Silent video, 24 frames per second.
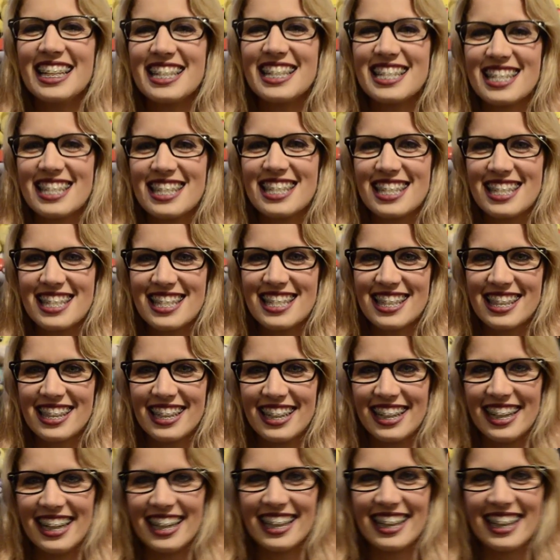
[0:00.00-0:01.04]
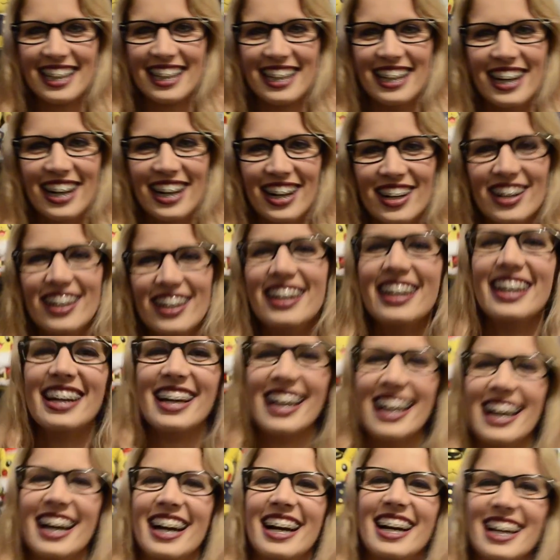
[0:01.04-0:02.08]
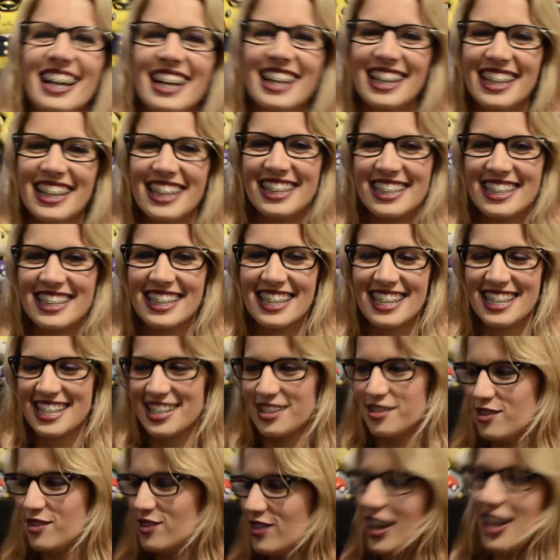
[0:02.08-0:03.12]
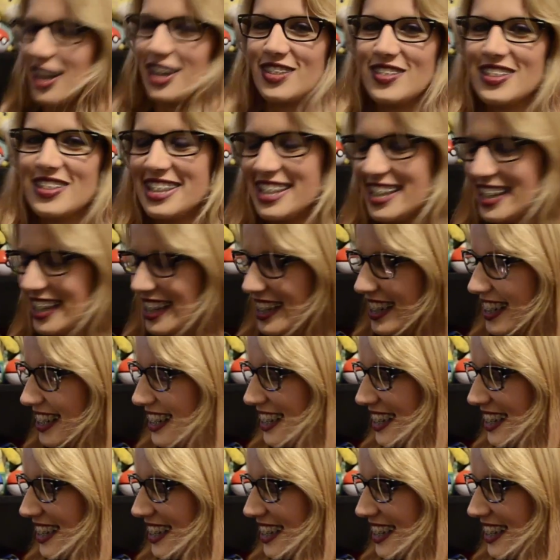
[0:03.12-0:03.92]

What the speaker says: Just slightly. Just to fuck with you.